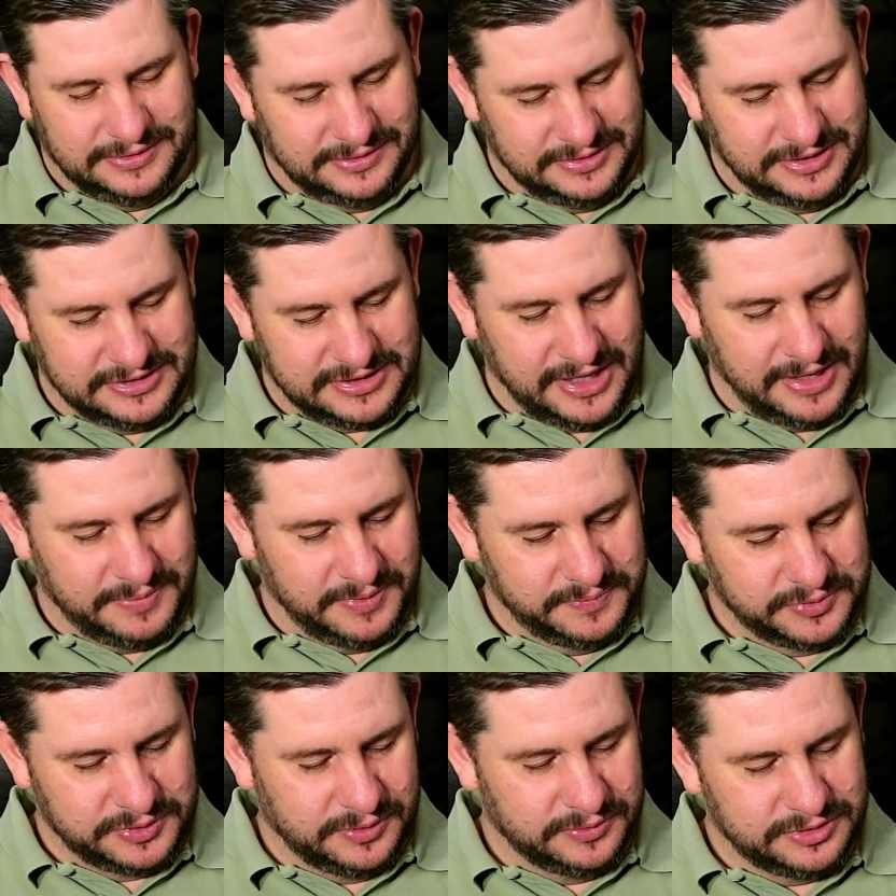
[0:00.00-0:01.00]
on this
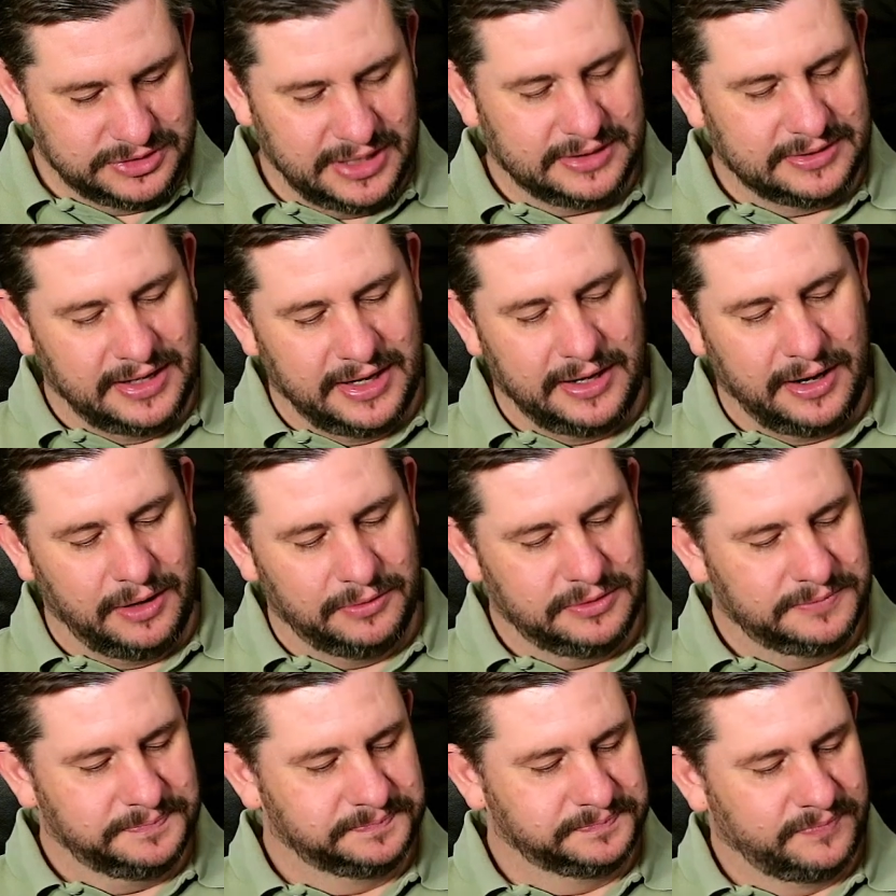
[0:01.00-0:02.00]
album. So check that out.